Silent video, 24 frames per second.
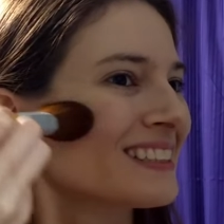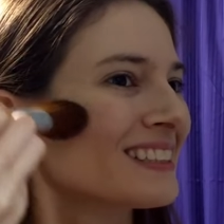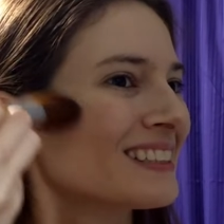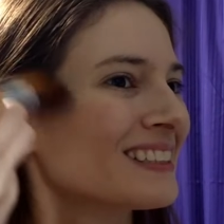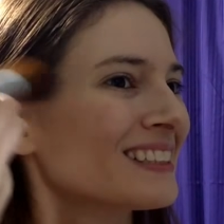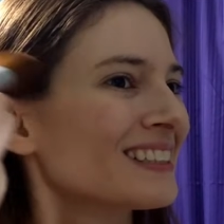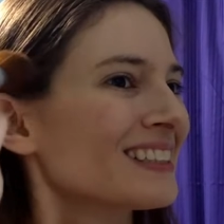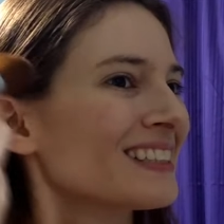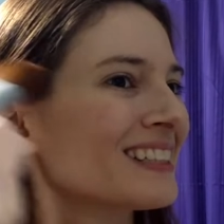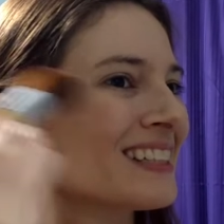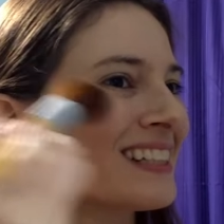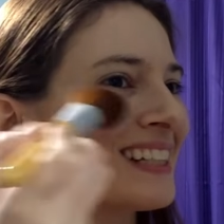
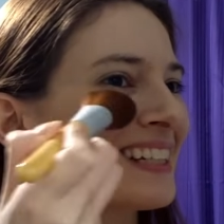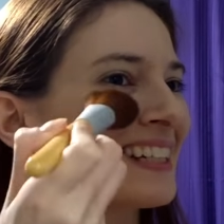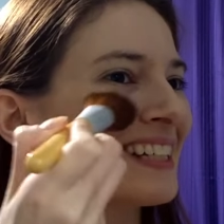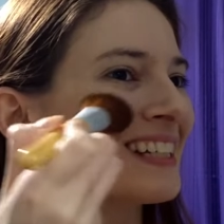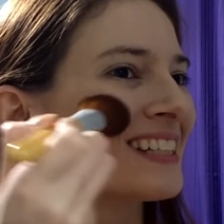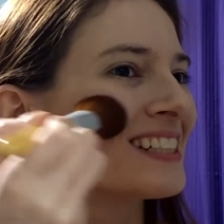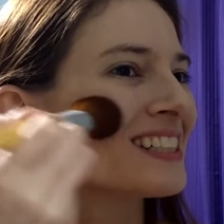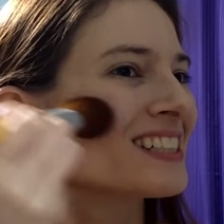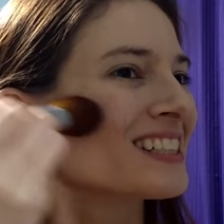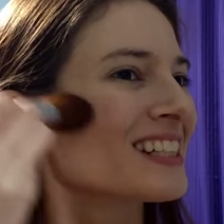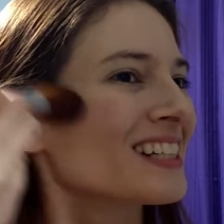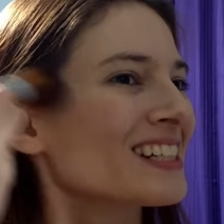Just gonna
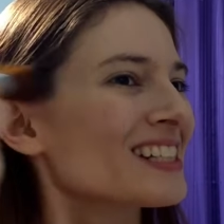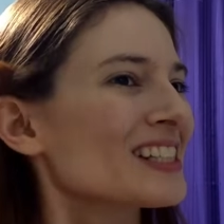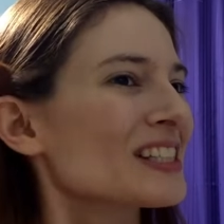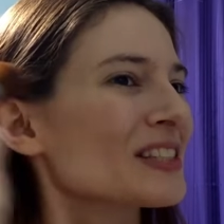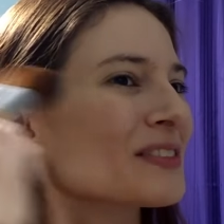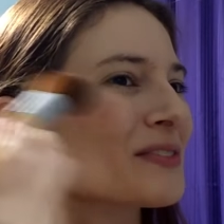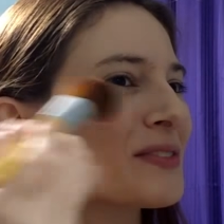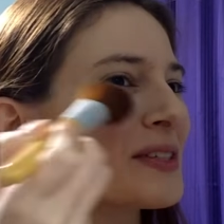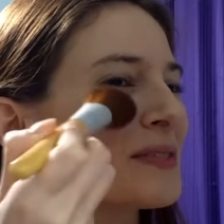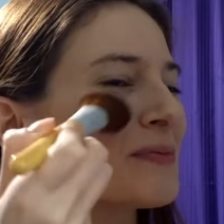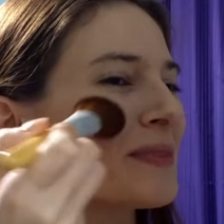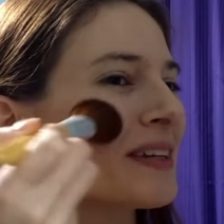sweep it
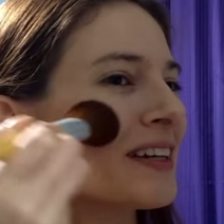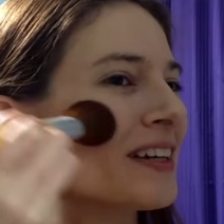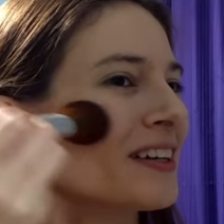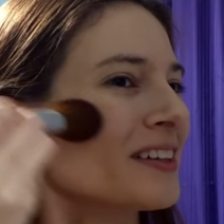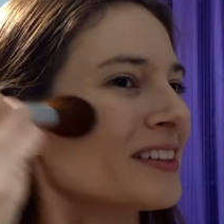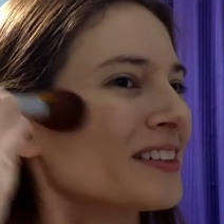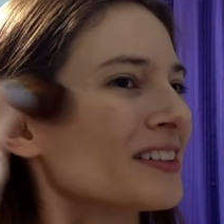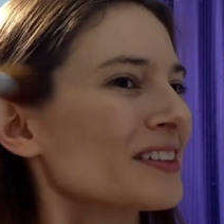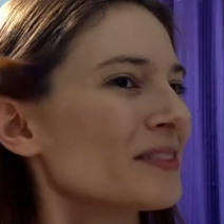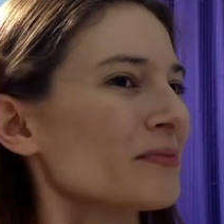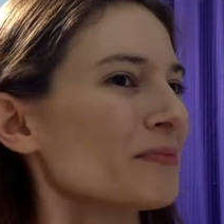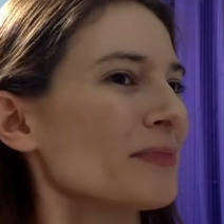on back.
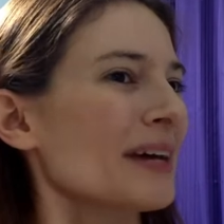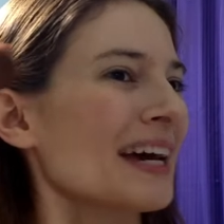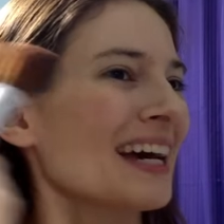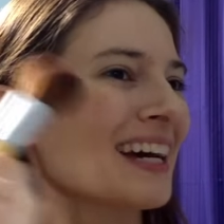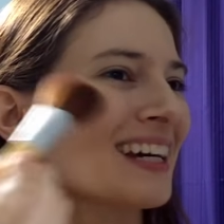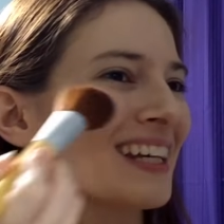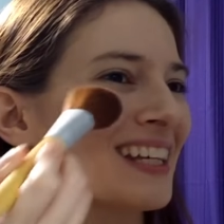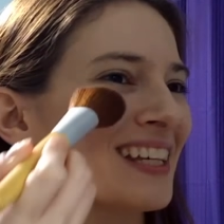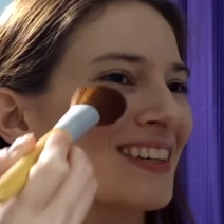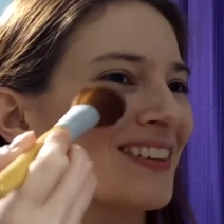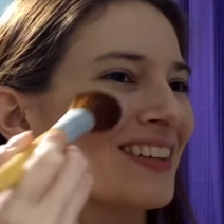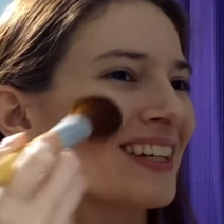You want to
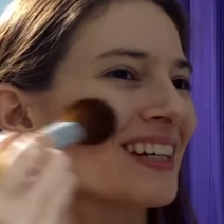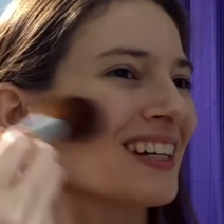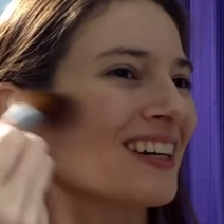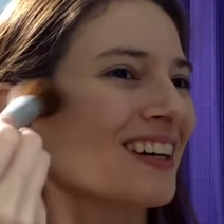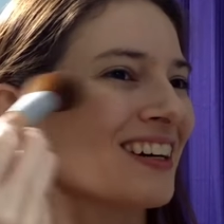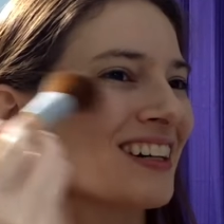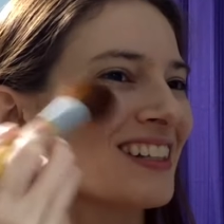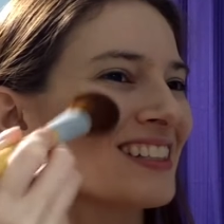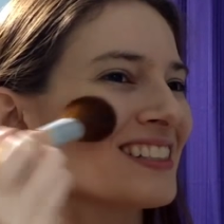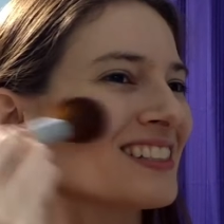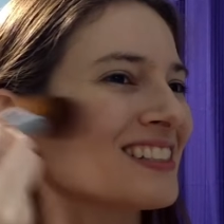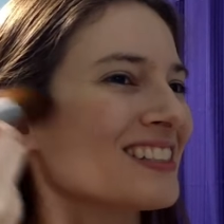
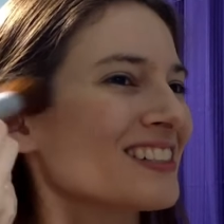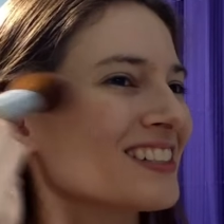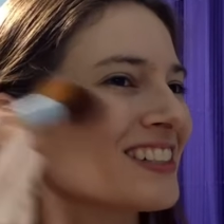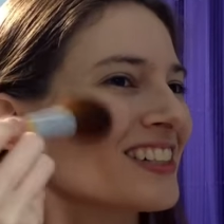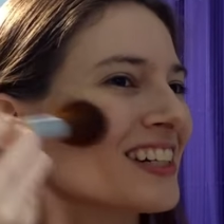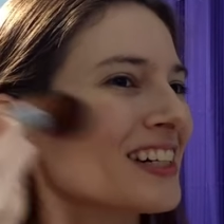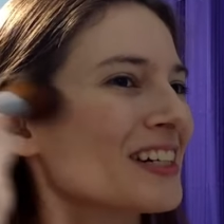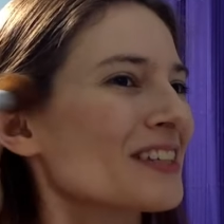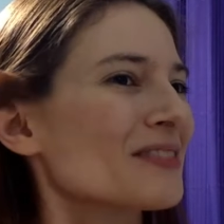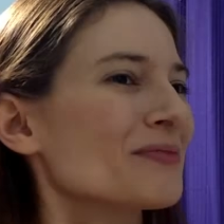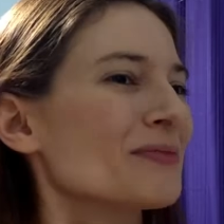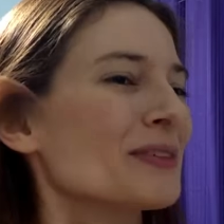concentrate most of
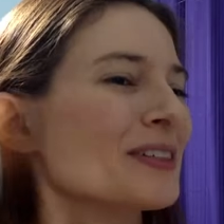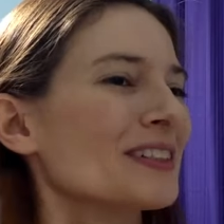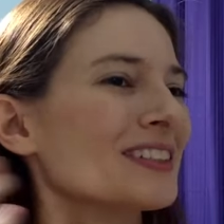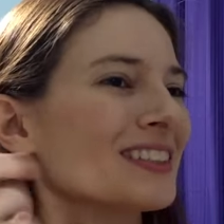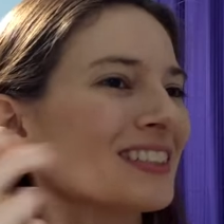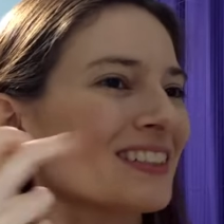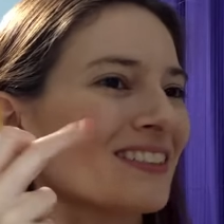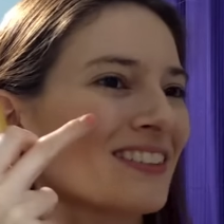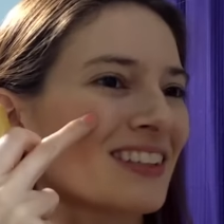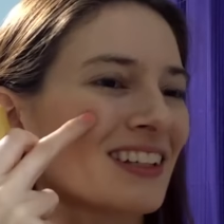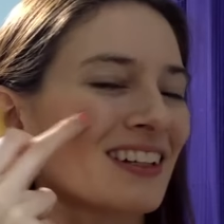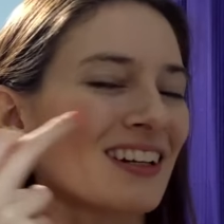the
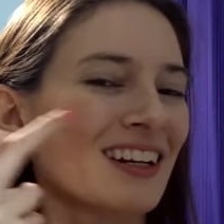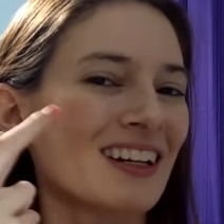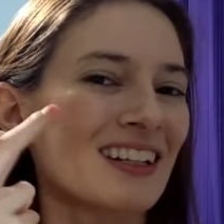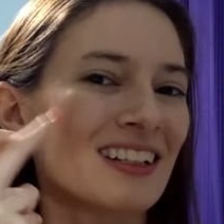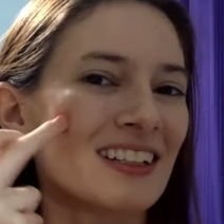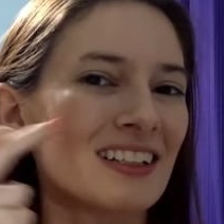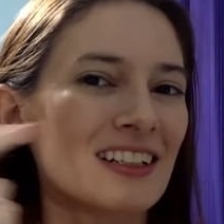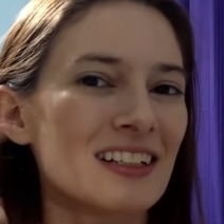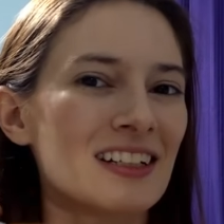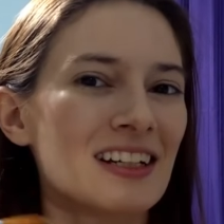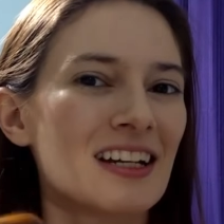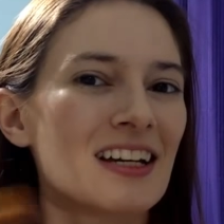color
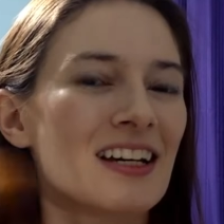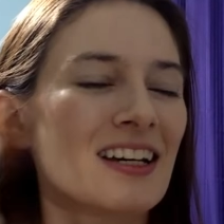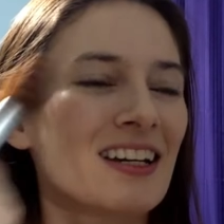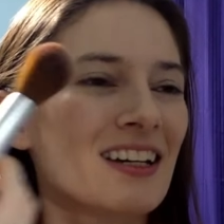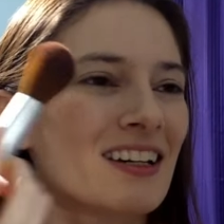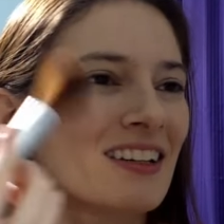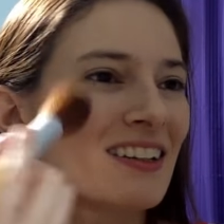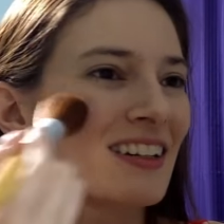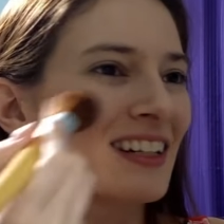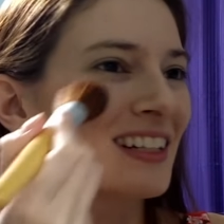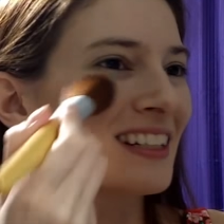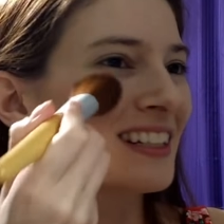right in the
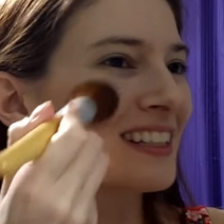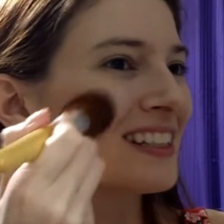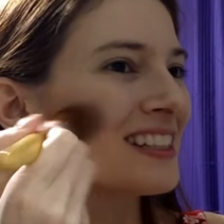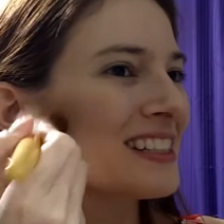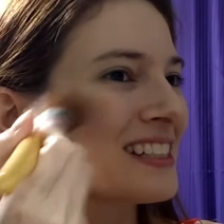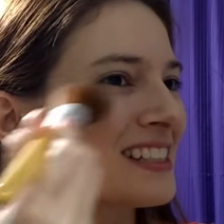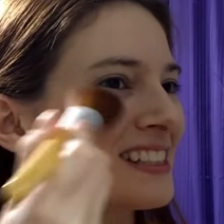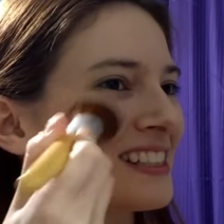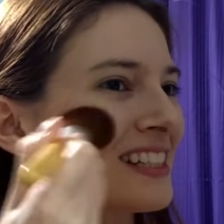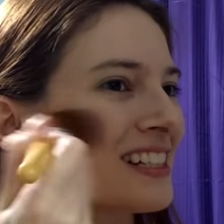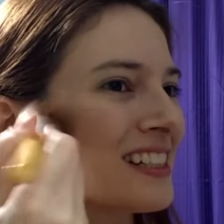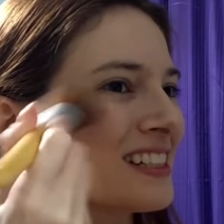center
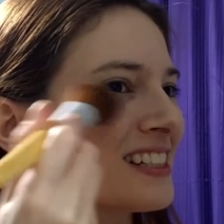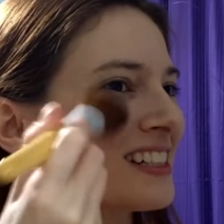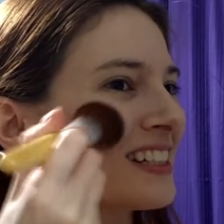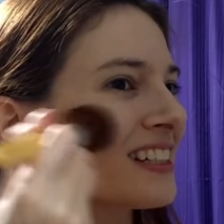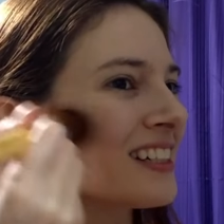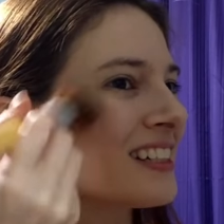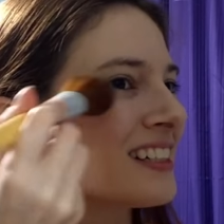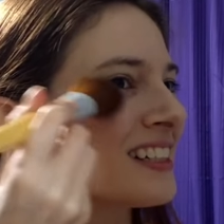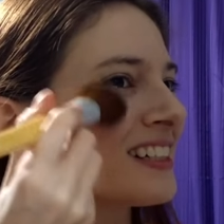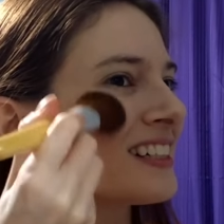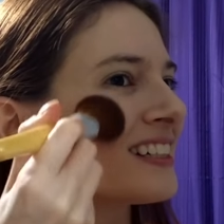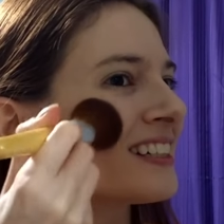
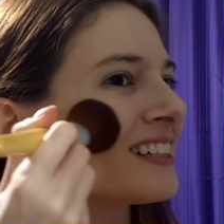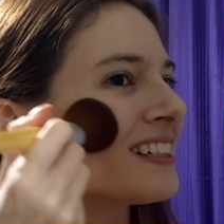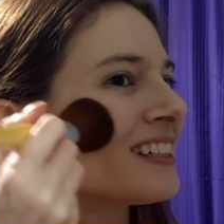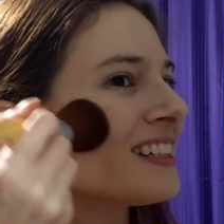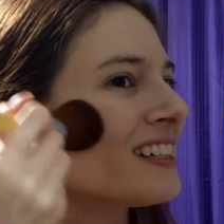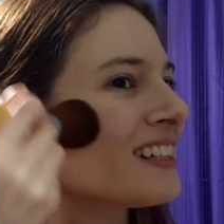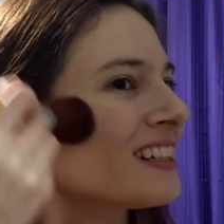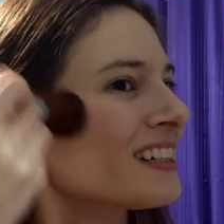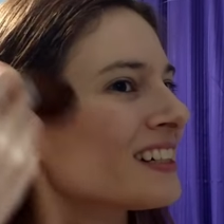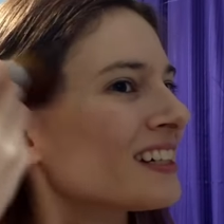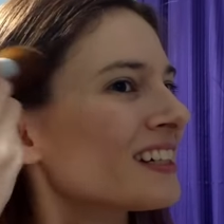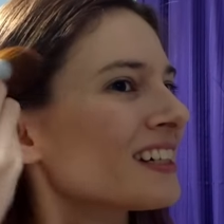
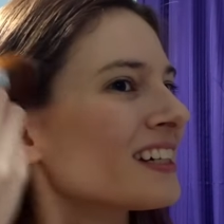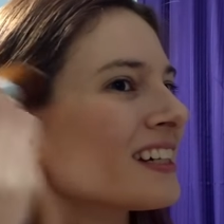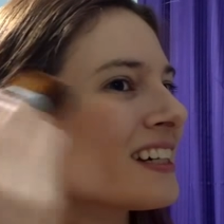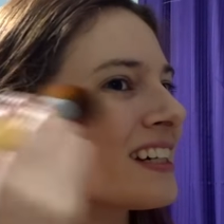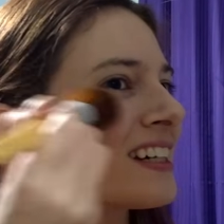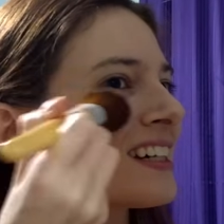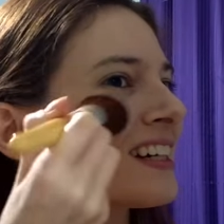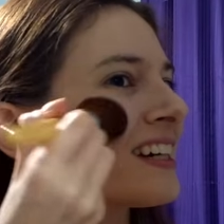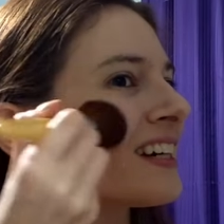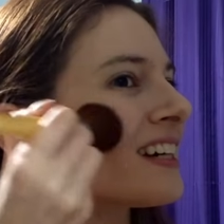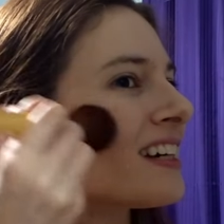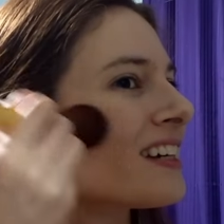and
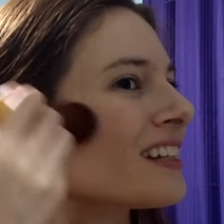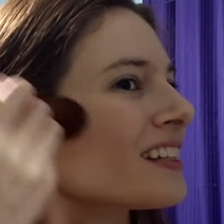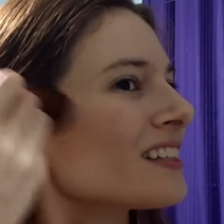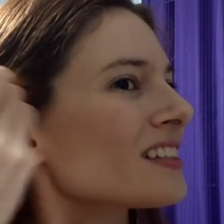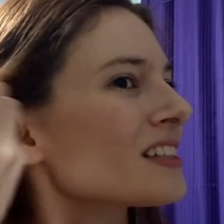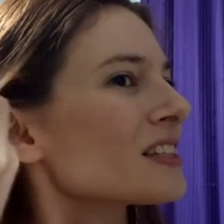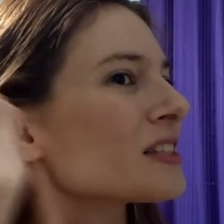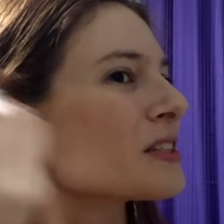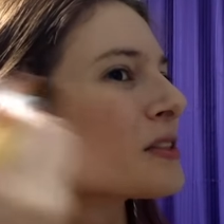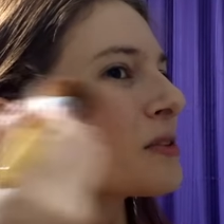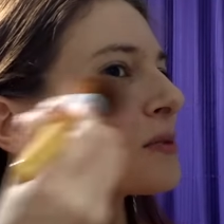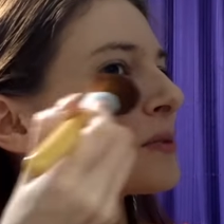sweep it
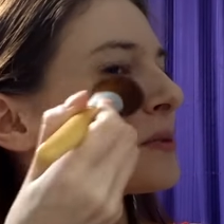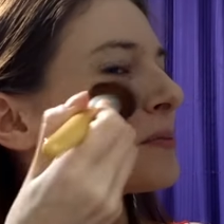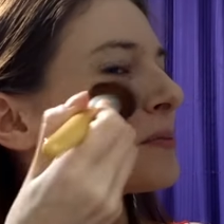on back.